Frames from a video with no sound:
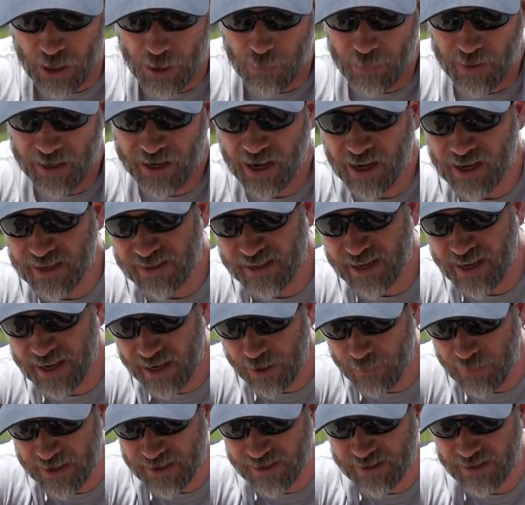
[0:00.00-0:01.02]
because it
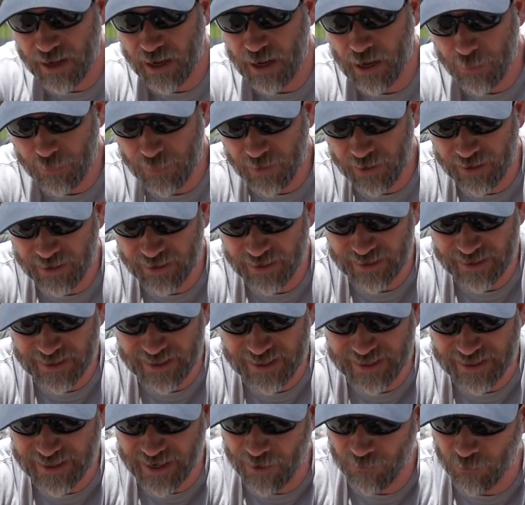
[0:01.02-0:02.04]
can be set up
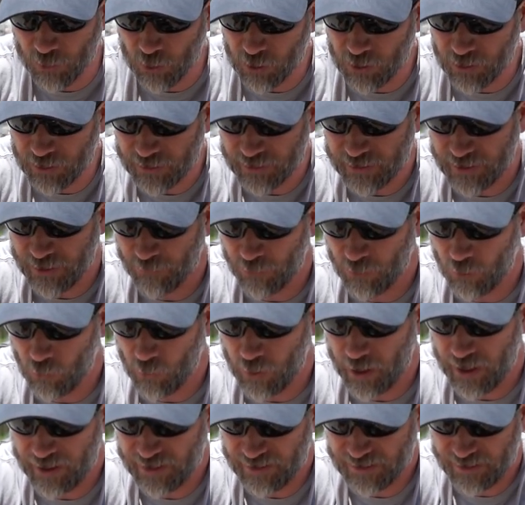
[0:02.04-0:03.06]
several different
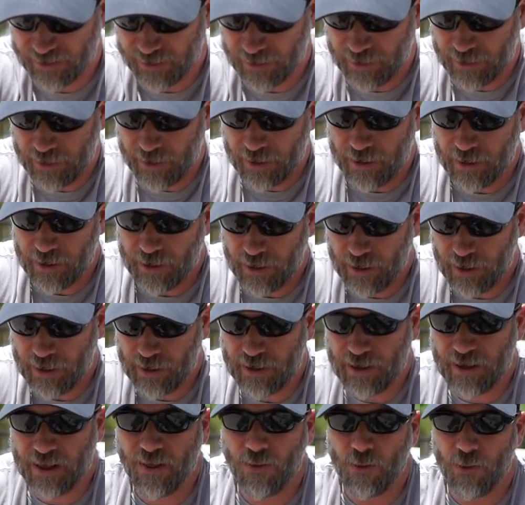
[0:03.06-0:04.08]
ways.
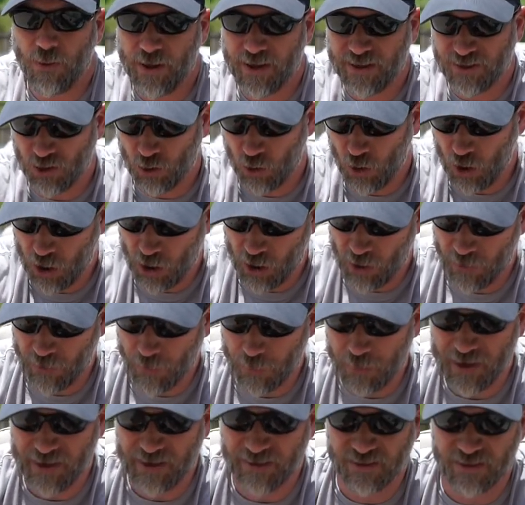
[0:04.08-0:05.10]
These are all the
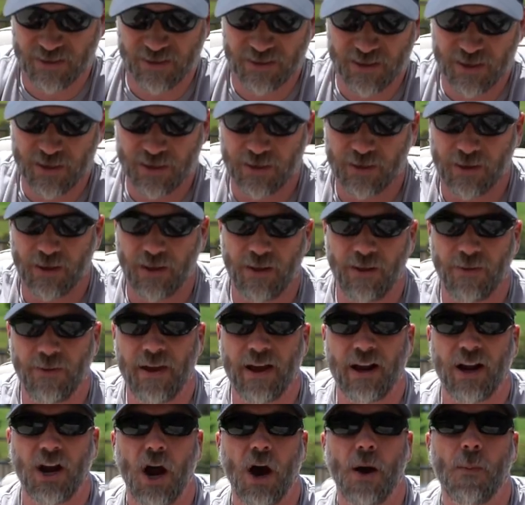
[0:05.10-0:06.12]
pieces
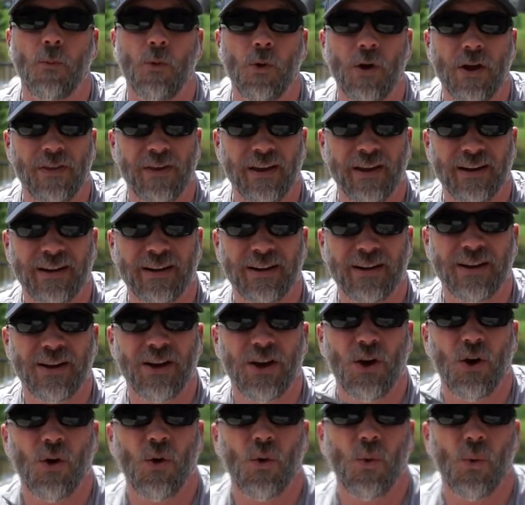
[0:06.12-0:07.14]
that come with it
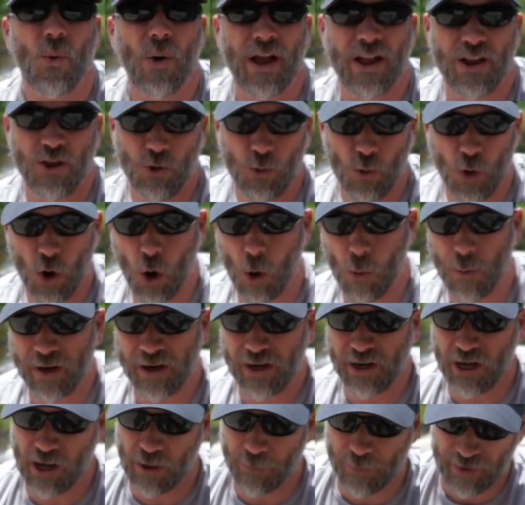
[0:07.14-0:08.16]
when you open
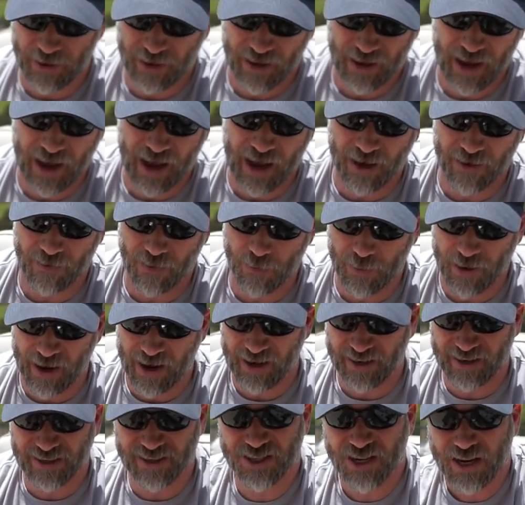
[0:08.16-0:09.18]
it up out of the
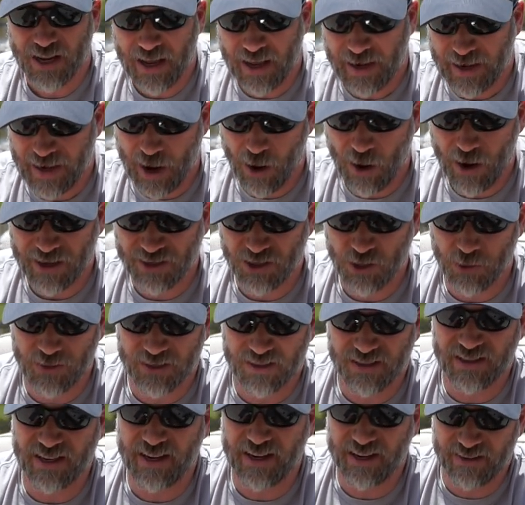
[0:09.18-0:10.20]
package. Now, as you can
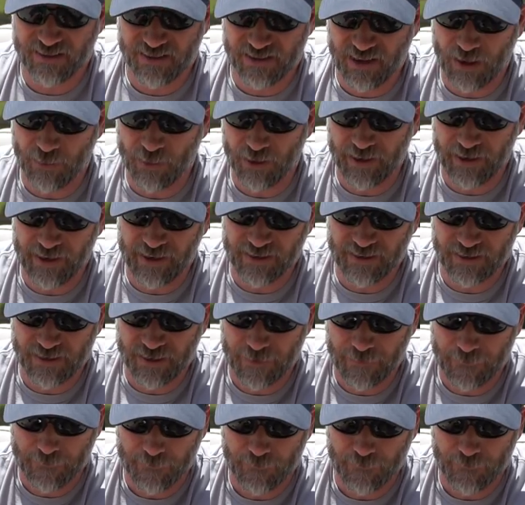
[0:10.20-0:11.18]
see, some of these